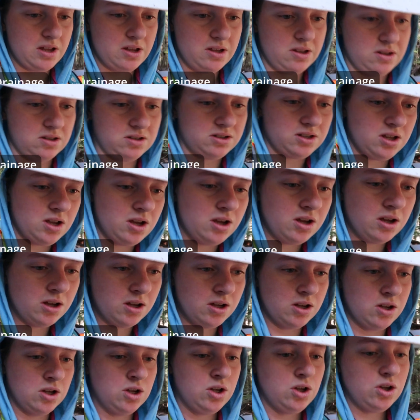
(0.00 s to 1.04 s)
is
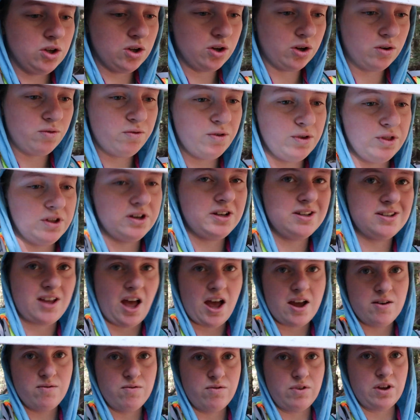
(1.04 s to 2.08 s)
good for the
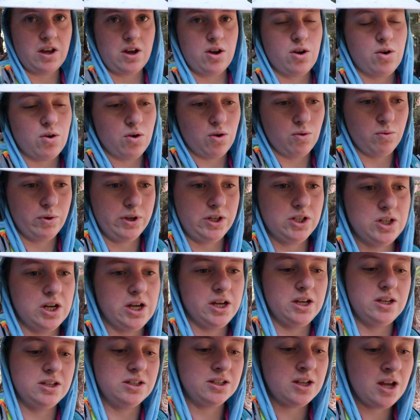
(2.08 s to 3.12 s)
design vehicle, which
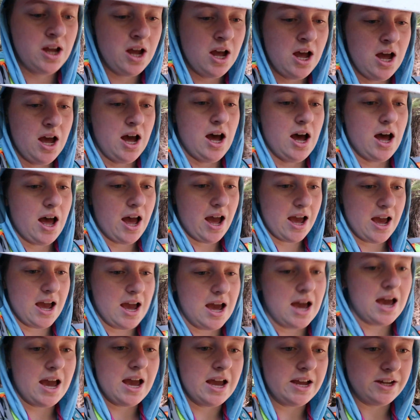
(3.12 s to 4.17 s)
is
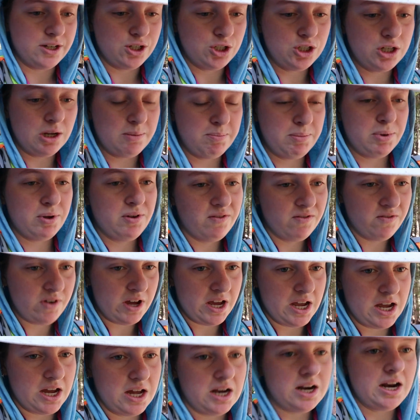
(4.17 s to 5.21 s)
a chip
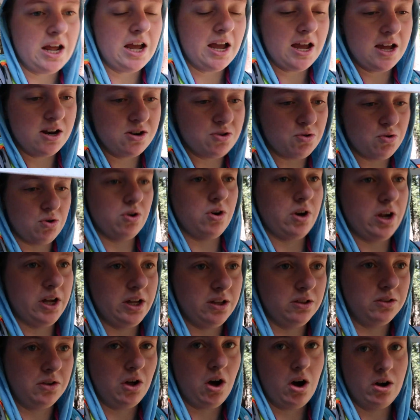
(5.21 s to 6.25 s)
van and or a
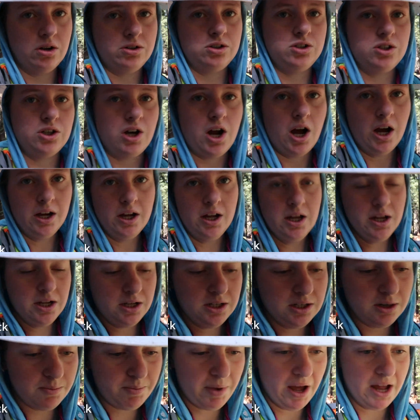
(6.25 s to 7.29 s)
log truck,
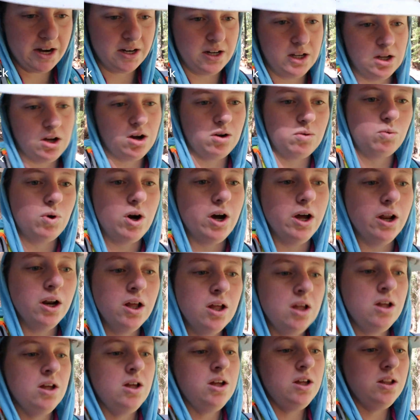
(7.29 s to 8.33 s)
depending on what
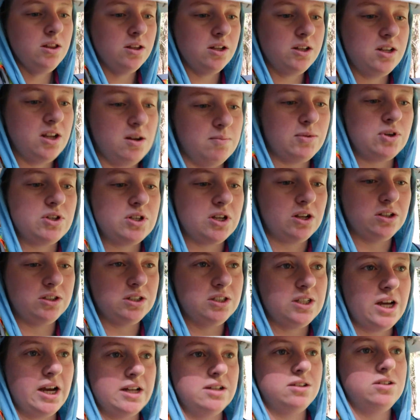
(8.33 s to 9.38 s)
the timber sale
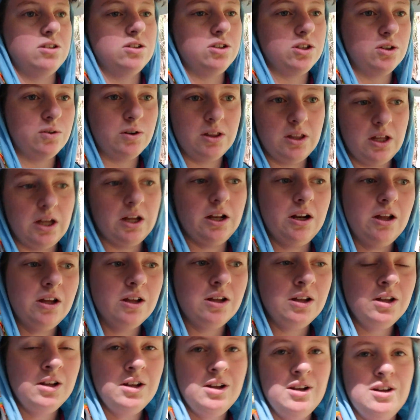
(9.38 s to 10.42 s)
decides to do with it.
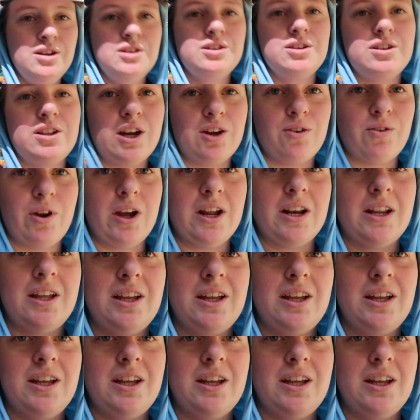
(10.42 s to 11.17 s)
So like right